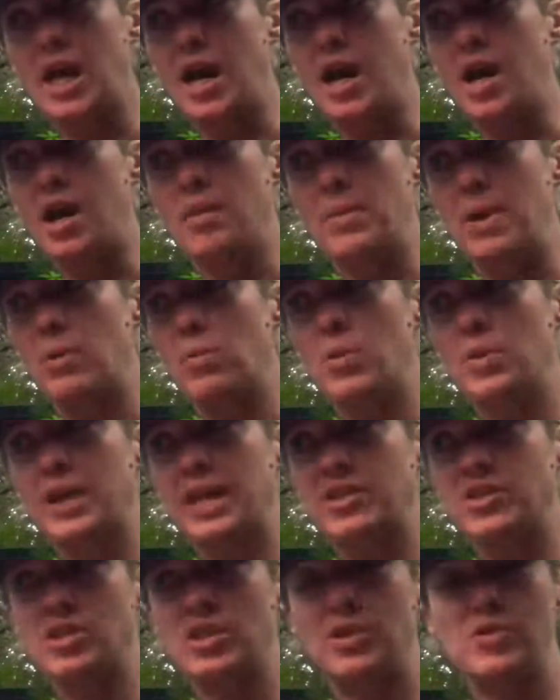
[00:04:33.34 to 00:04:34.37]
I won't
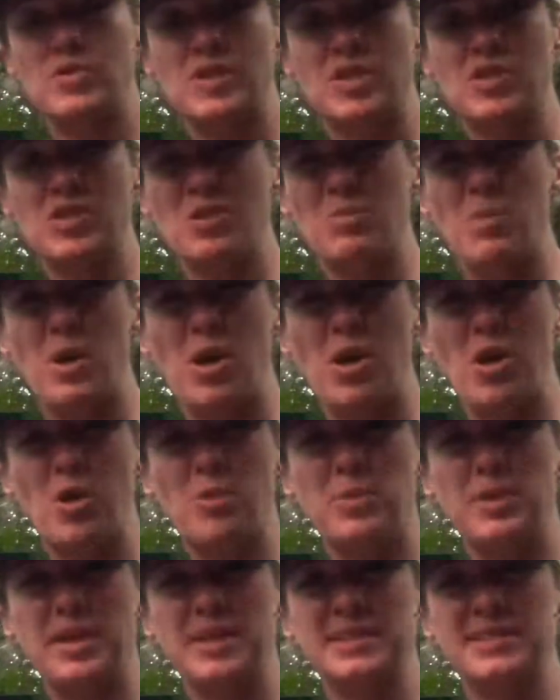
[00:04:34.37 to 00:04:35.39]
get to use it tomorrow
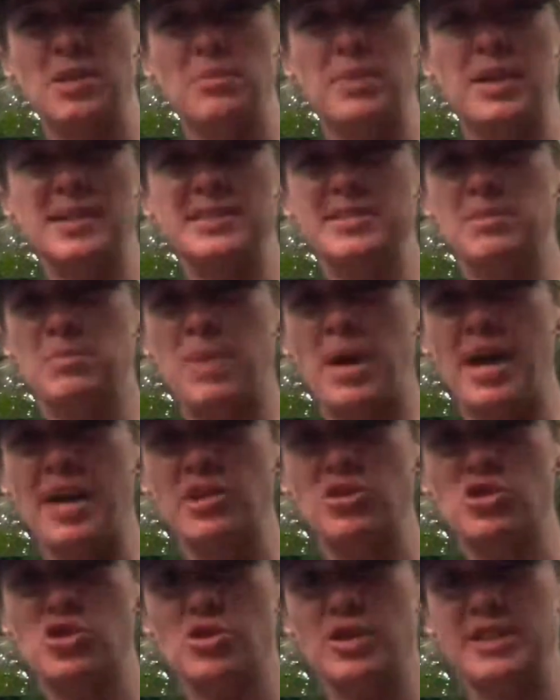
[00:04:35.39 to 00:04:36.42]
because I'll be in some
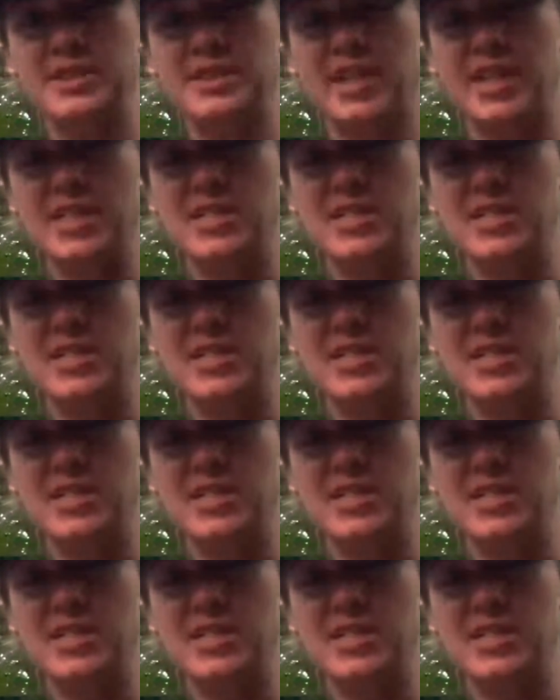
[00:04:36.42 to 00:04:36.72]
pine trees. I got a